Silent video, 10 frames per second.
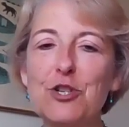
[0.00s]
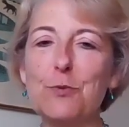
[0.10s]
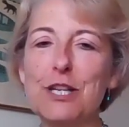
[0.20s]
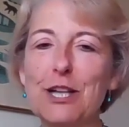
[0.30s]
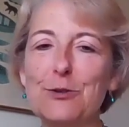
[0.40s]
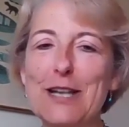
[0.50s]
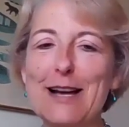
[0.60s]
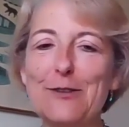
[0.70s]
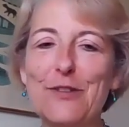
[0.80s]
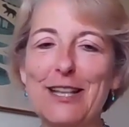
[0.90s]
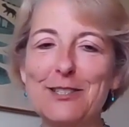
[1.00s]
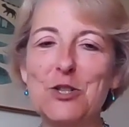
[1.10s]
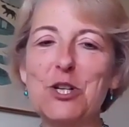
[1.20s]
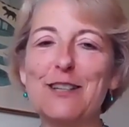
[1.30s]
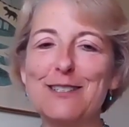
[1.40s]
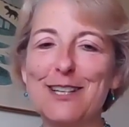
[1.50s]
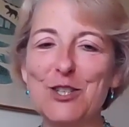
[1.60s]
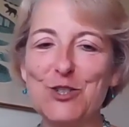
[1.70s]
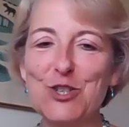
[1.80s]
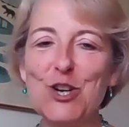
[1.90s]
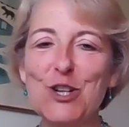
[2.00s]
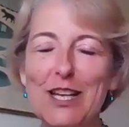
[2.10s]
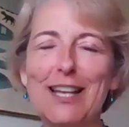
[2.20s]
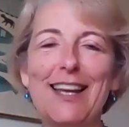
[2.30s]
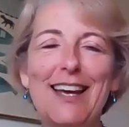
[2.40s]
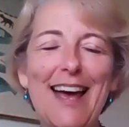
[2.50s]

should we go down that digitalization journey?